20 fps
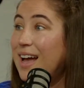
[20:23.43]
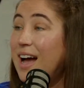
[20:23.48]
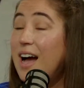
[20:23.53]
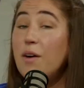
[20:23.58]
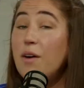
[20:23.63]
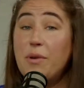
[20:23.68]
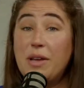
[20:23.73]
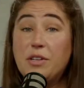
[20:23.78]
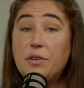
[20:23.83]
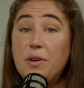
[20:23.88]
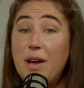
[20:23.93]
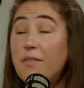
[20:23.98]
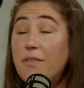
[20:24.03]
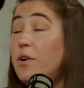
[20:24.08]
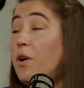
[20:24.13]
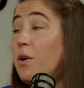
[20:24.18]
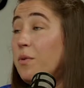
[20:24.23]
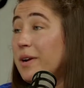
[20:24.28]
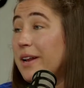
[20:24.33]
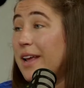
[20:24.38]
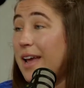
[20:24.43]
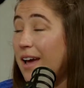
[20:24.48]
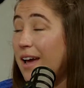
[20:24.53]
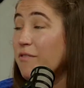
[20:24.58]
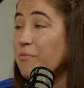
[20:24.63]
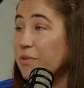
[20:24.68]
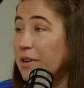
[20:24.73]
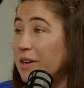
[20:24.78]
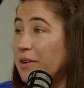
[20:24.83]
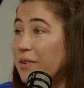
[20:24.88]
We do already
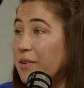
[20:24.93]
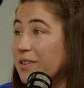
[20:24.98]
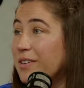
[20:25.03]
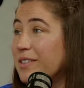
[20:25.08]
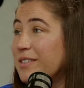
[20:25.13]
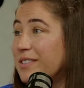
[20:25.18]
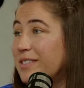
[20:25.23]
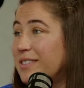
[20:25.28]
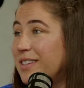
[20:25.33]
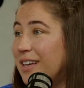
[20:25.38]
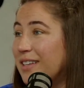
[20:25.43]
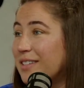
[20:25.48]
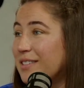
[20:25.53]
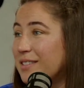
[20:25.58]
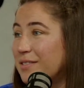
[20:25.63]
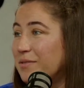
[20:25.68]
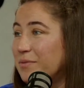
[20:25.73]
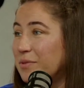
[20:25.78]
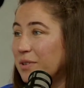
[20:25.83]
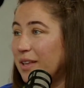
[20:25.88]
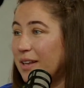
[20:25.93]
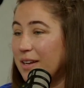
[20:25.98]
have pre-orders. Yes, we're letting